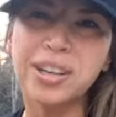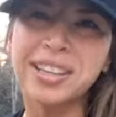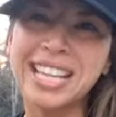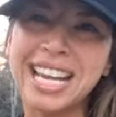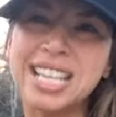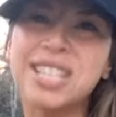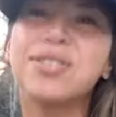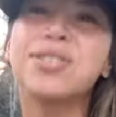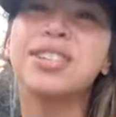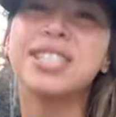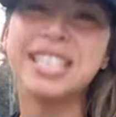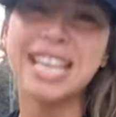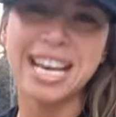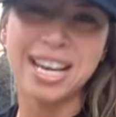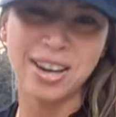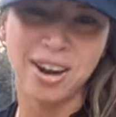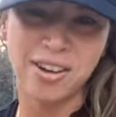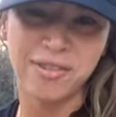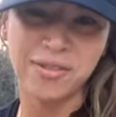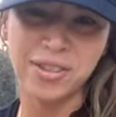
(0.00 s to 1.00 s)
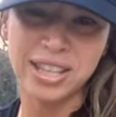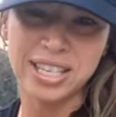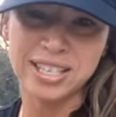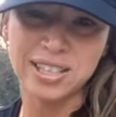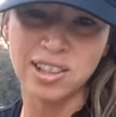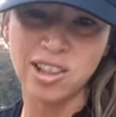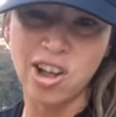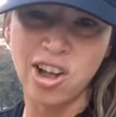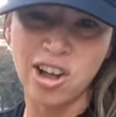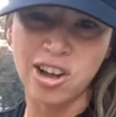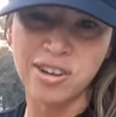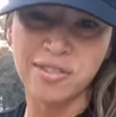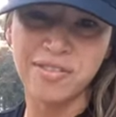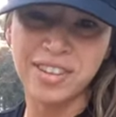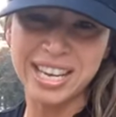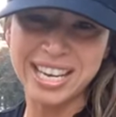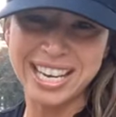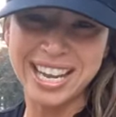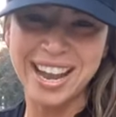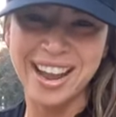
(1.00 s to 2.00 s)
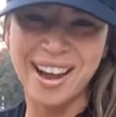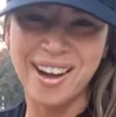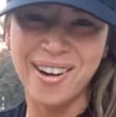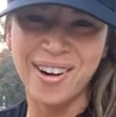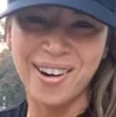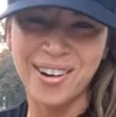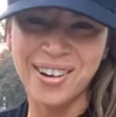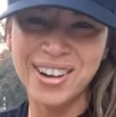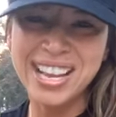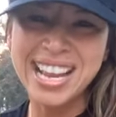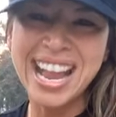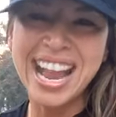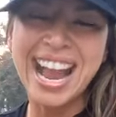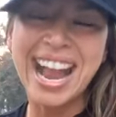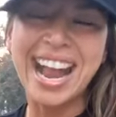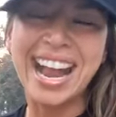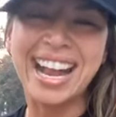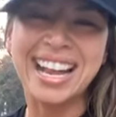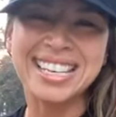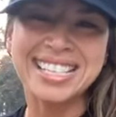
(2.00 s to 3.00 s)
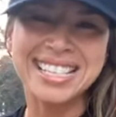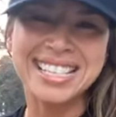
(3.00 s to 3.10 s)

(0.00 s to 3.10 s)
Thanks for staying on for this long video. And